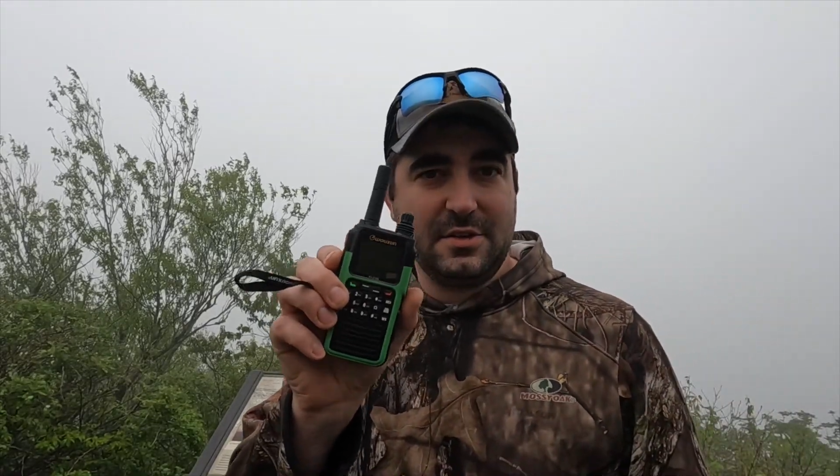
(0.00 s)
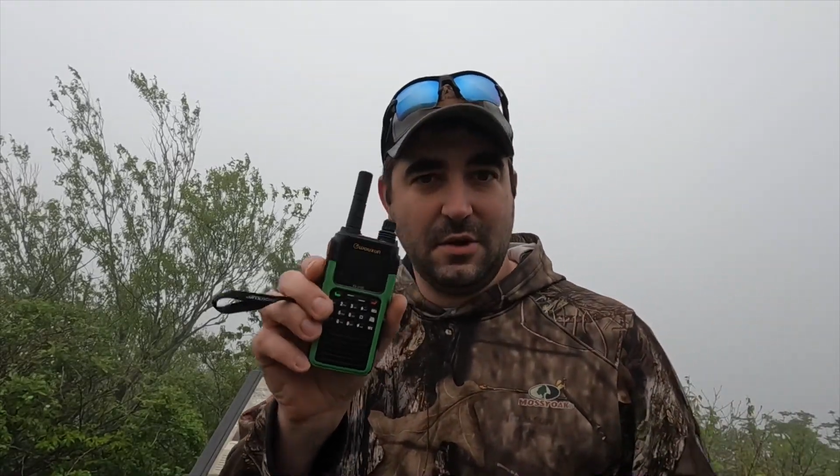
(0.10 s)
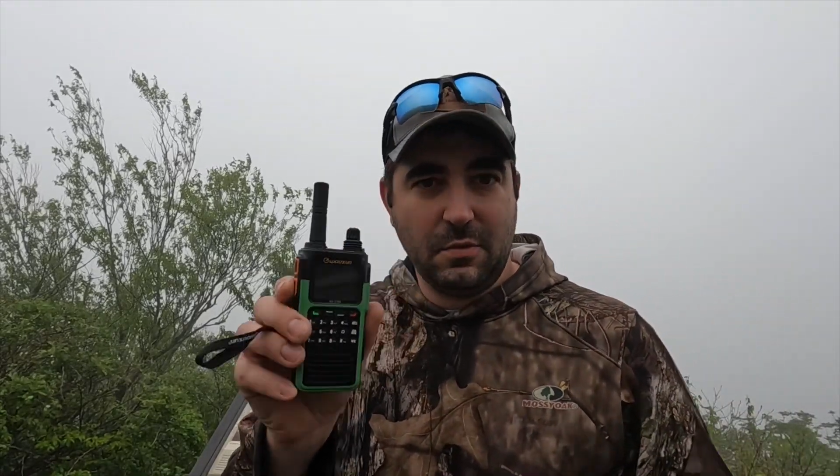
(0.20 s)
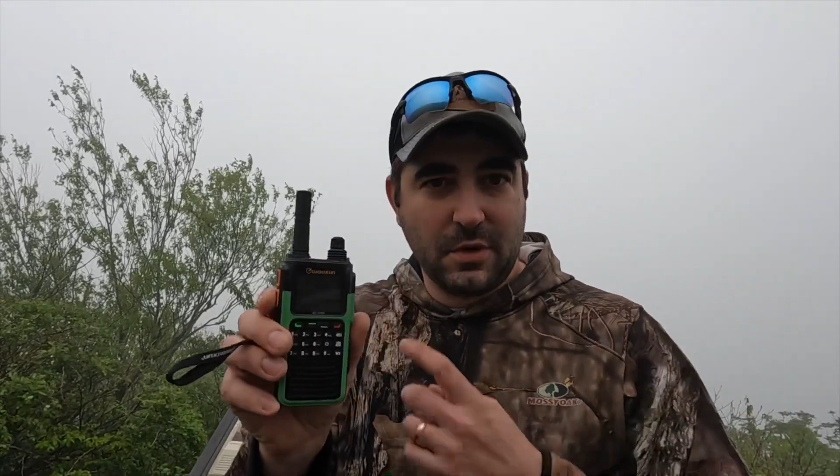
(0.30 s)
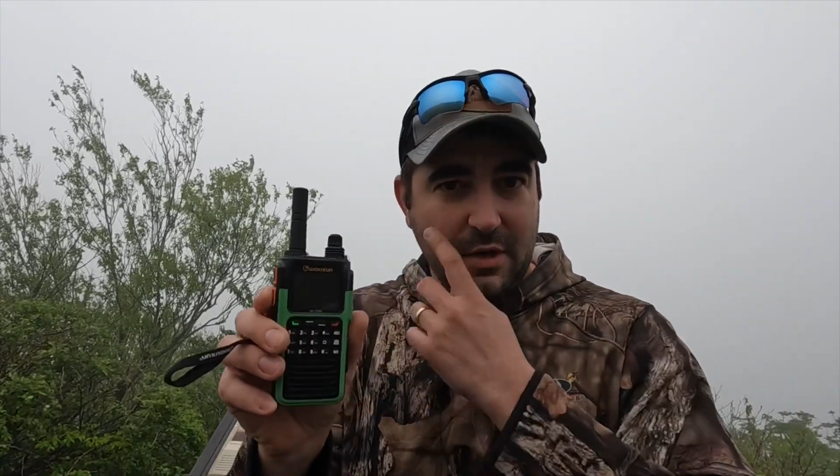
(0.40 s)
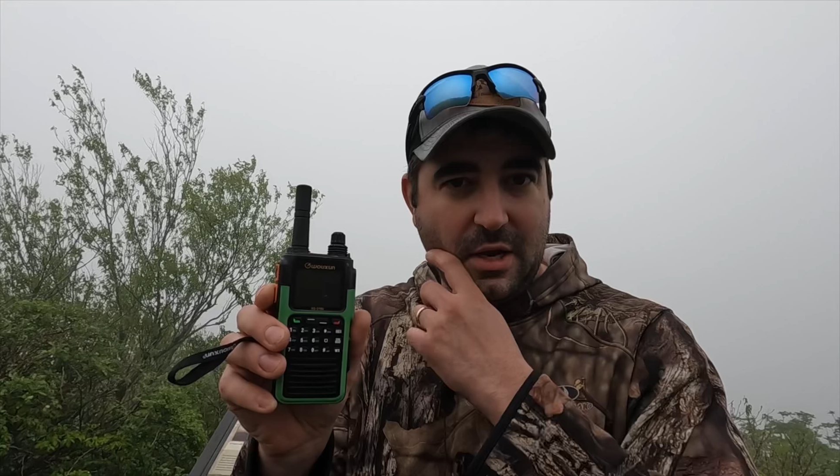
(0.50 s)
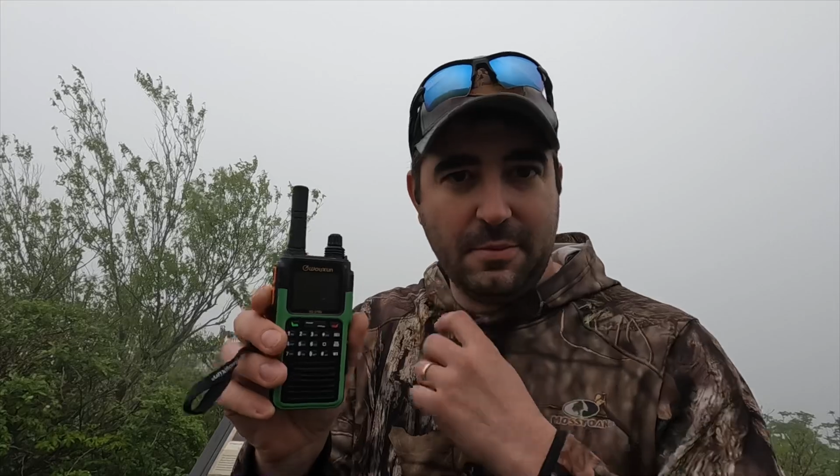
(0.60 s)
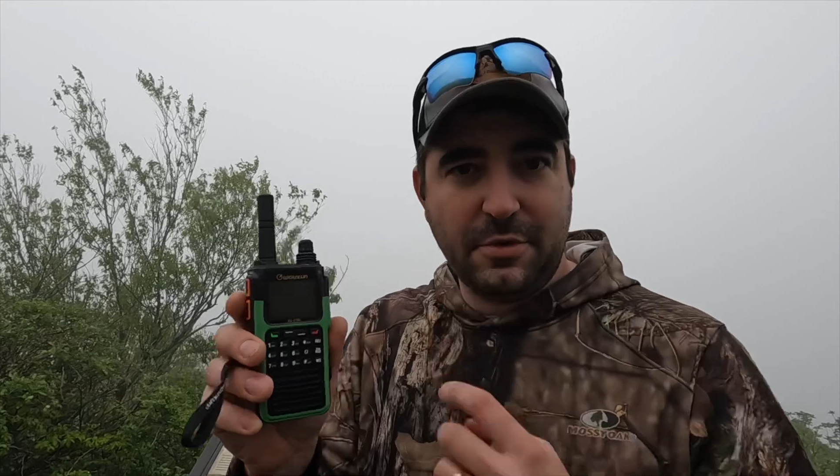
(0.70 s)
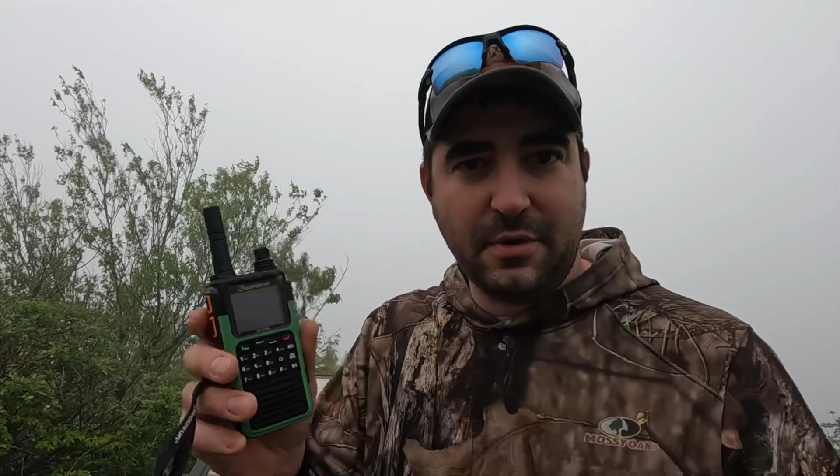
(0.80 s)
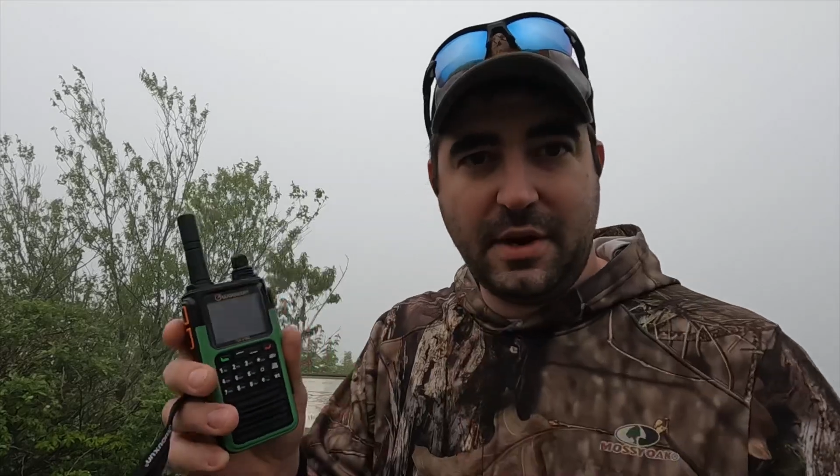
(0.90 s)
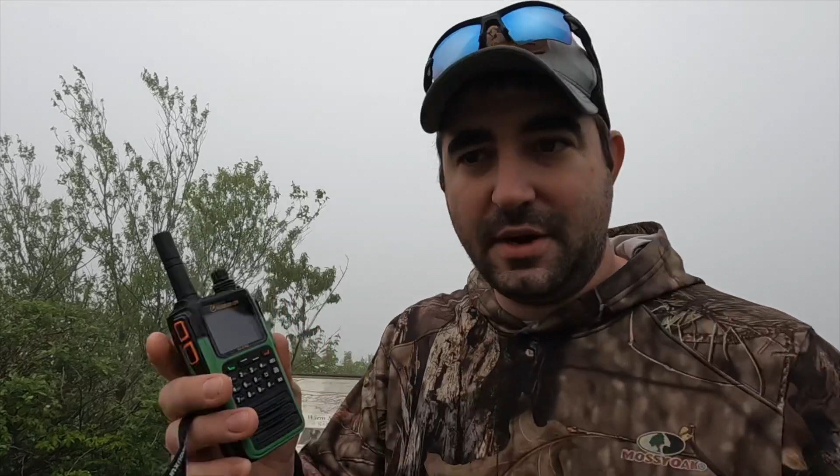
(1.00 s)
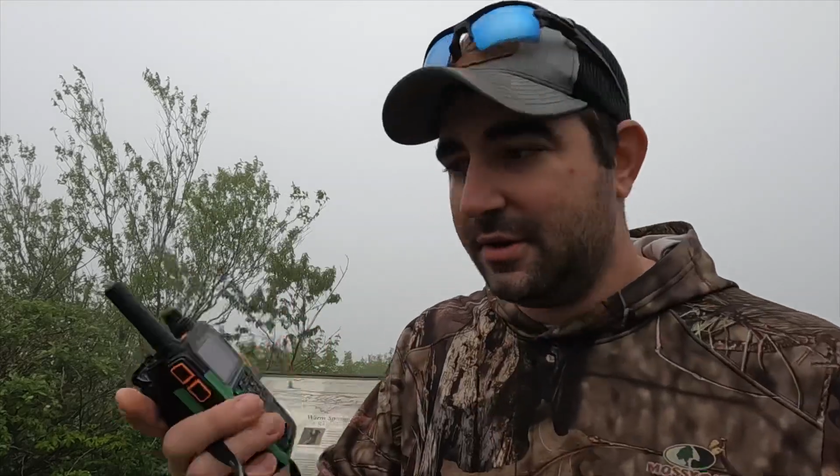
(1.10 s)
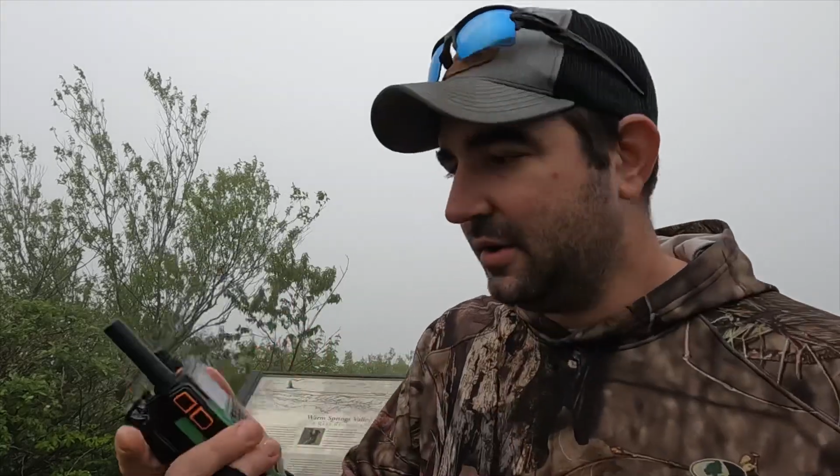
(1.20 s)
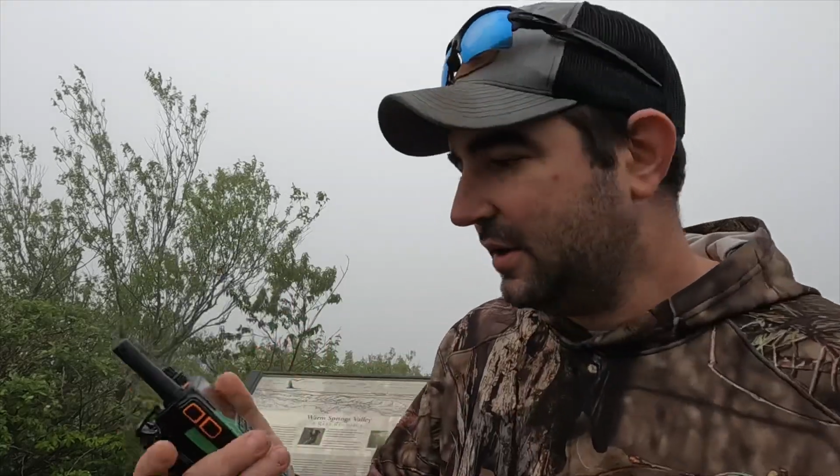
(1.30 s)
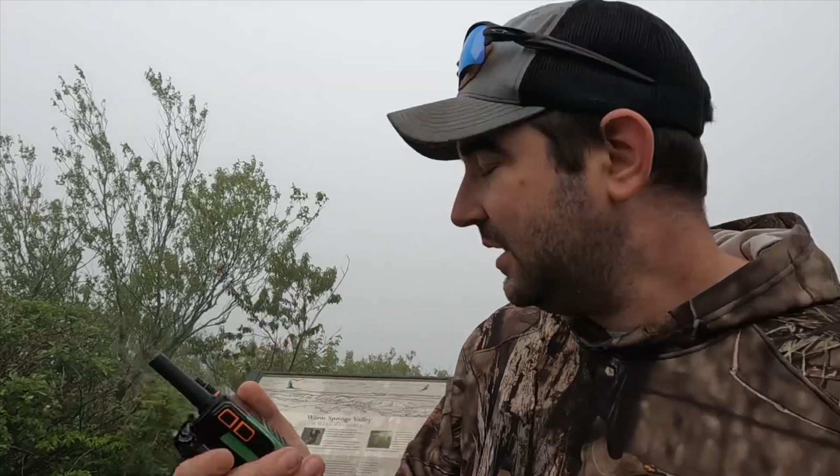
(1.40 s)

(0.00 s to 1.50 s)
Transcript: so we're gonna come through here,